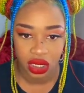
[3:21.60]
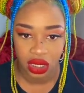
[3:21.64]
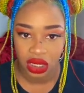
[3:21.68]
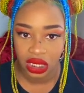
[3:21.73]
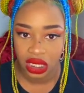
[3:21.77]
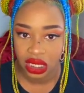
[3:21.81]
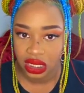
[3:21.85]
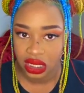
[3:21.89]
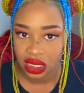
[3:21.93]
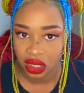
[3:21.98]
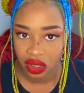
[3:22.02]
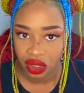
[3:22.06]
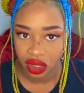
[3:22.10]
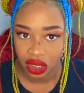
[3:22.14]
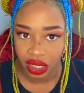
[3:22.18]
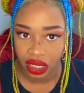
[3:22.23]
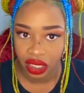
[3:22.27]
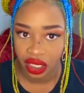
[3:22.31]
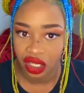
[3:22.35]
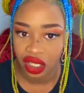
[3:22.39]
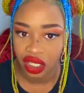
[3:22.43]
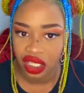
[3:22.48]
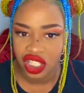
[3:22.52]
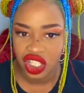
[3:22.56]
these are like
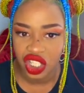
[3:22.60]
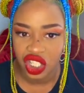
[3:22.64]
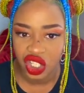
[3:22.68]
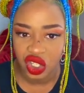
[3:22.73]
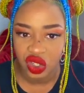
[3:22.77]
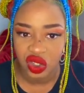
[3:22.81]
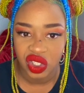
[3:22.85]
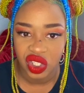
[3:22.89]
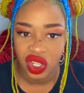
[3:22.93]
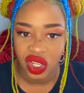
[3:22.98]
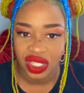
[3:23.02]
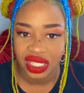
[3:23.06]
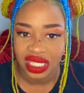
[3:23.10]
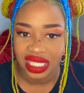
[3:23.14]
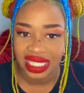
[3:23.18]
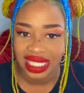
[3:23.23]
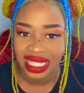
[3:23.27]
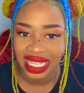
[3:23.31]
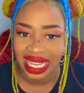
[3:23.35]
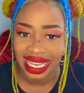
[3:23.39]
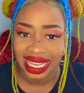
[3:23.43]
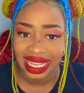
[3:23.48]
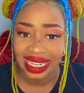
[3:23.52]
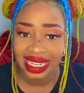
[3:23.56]
good to use on
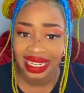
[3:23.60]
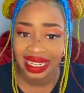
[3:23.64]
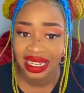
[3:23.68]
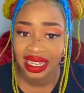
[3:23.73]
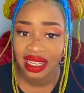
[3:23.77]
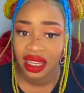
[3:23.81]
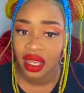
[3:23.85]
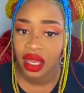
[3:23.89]
skin,